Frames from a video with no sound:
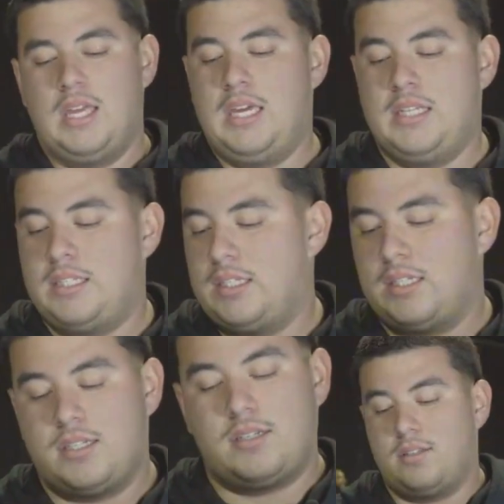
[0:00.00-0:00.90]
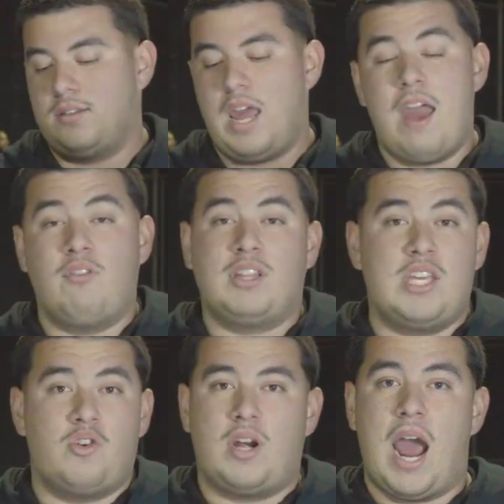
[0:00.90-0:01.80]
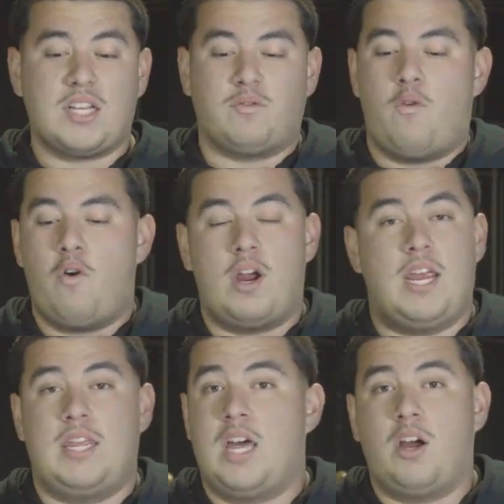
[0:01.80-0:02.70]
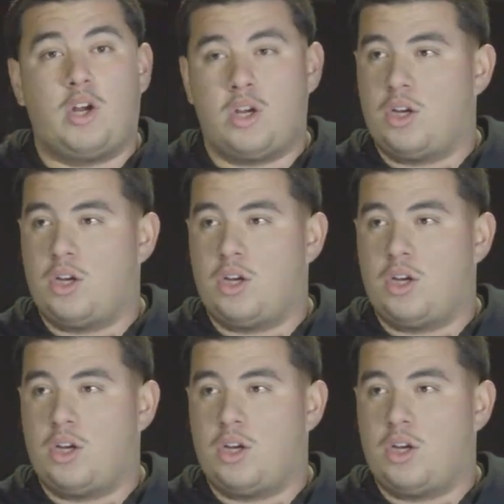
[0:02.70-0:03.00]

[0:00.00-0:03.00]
It's everything you can ask for in the